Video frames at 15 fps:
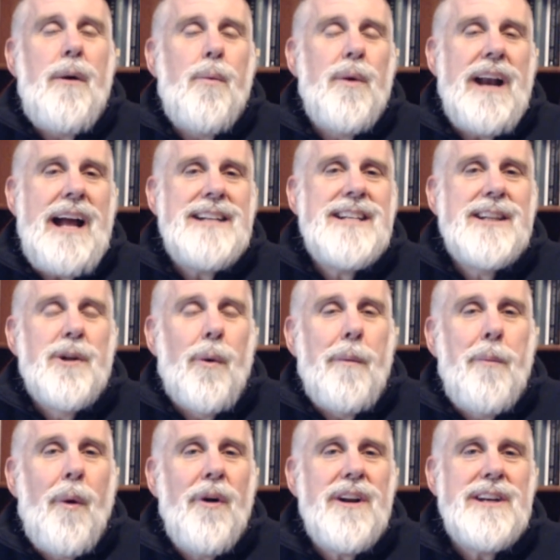when I did the
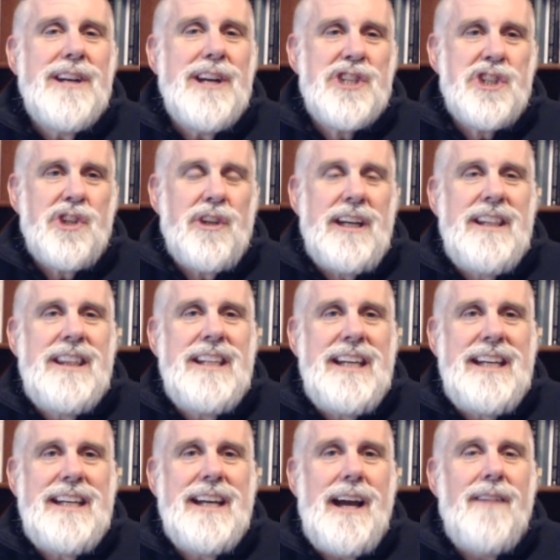report initially,
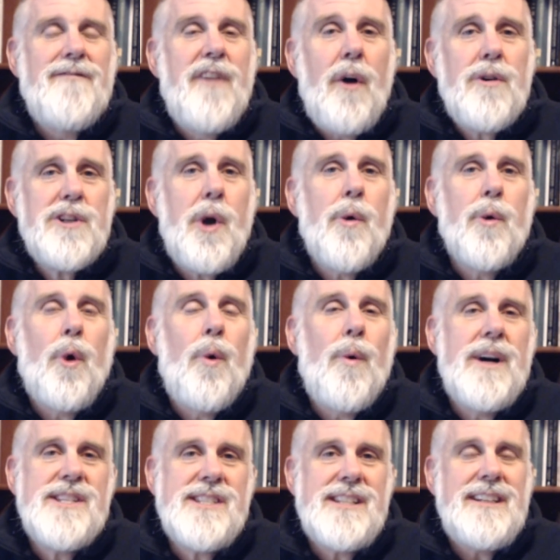the vote total
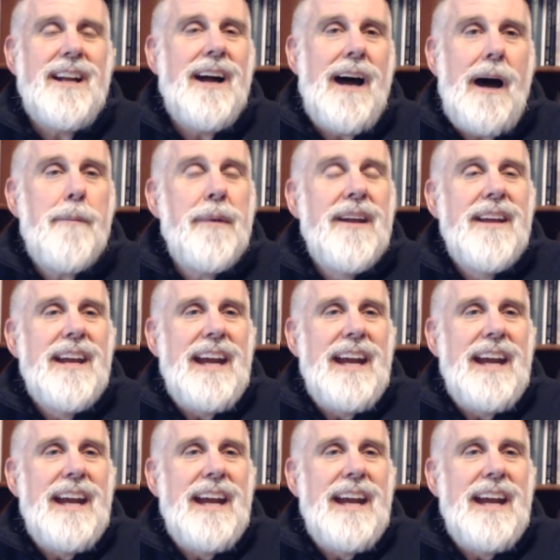wasn't up.